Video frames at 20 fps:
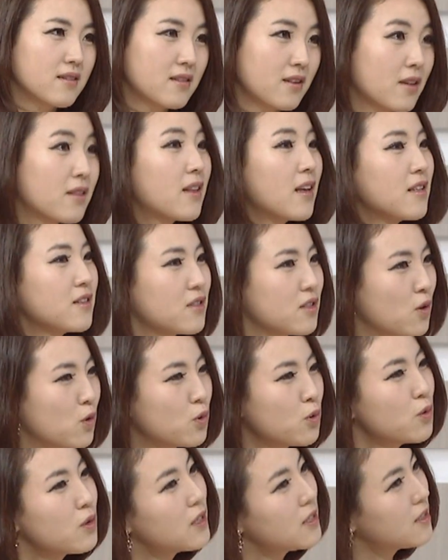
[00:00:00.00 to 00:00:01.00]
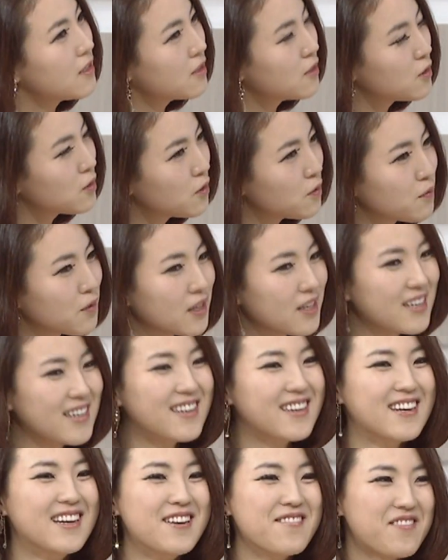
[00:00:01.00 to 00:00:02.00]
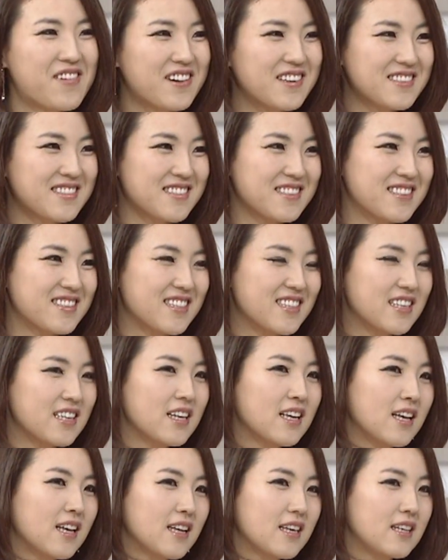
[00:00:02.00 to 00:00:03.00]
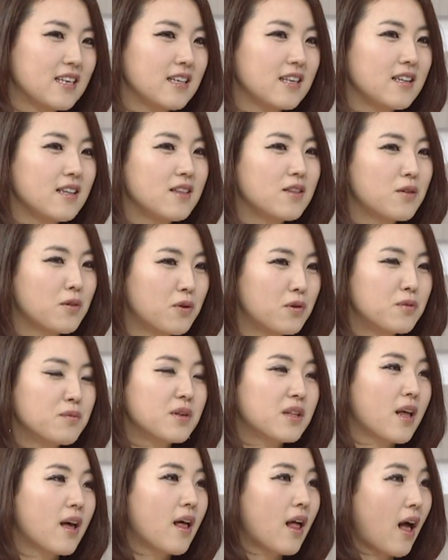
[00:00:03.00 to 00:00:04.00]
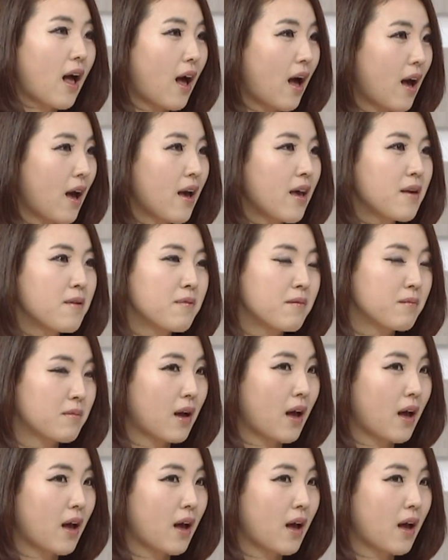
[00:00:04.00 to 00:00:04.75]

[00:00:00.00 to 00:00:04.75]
Sateji, although he didn't know me personally, he told me that I'm